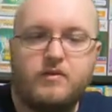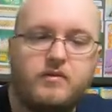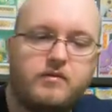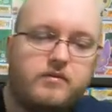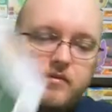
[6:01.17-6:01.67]

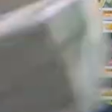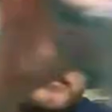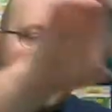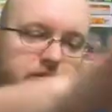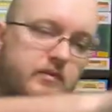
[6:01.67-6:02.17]

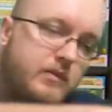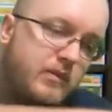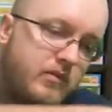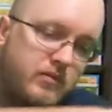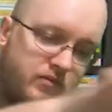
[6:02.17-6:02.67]

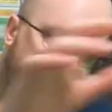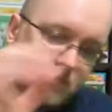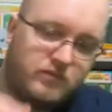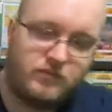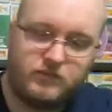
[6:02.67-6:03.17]

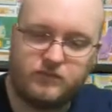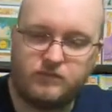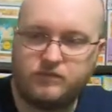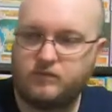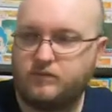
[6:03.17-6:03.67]

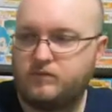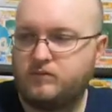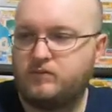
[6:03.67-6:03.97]
This person isn't speaking.